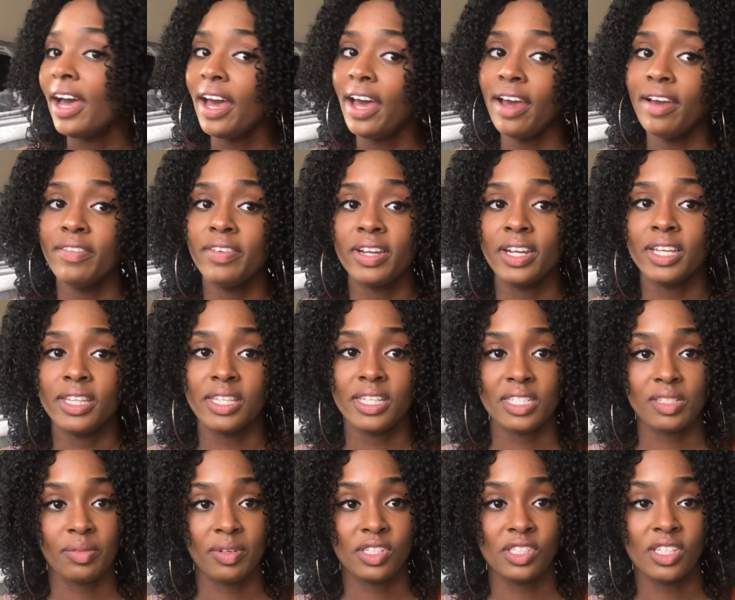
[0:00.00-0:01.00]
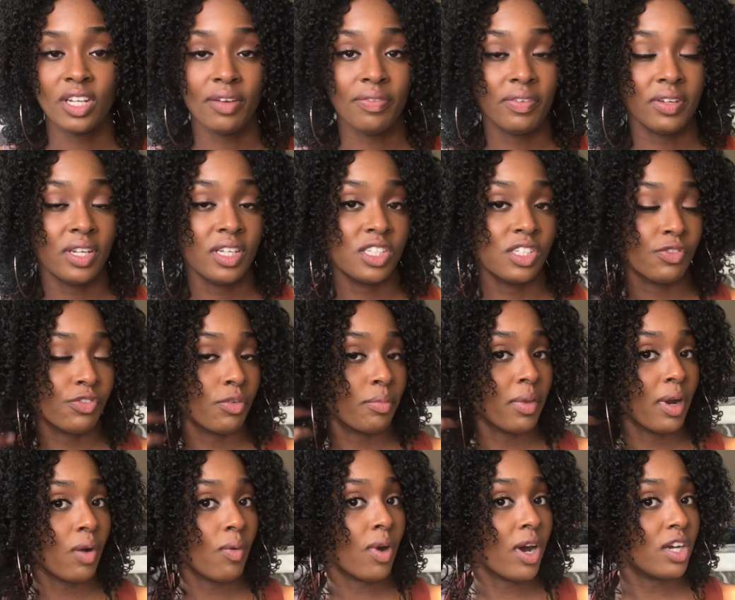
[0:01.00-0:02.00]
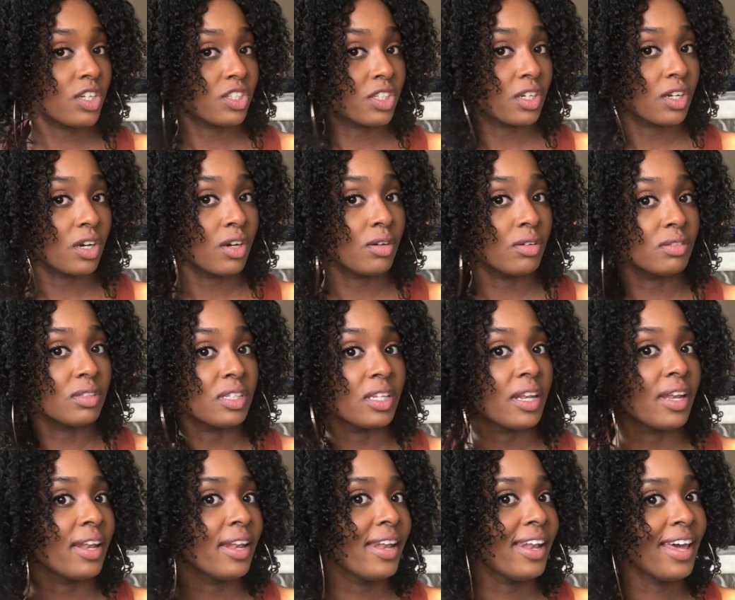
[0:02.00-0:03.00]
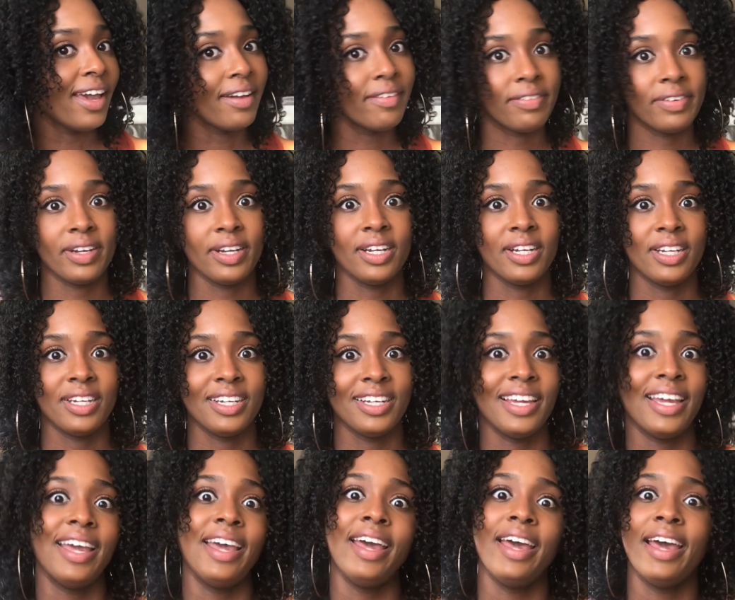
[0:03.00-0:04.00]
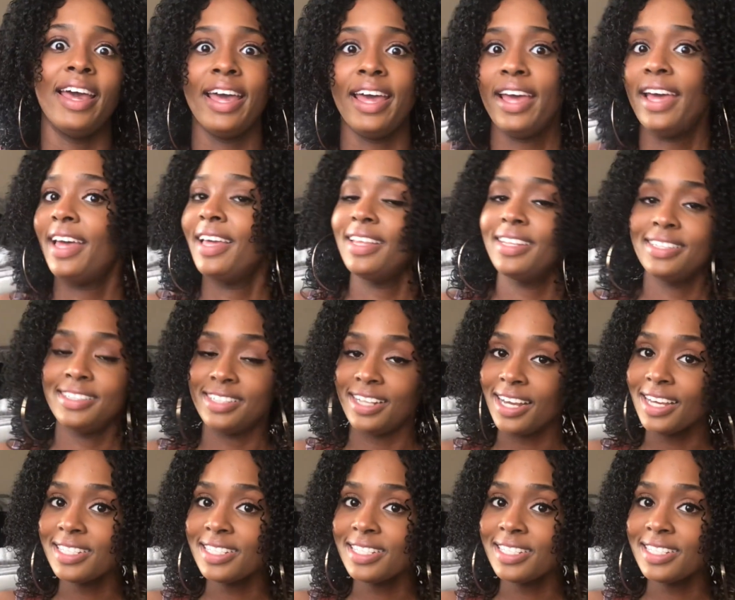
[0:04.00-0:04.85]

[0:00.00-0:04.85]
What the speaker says: ever get this much definition from my wash and goes. Never. Did I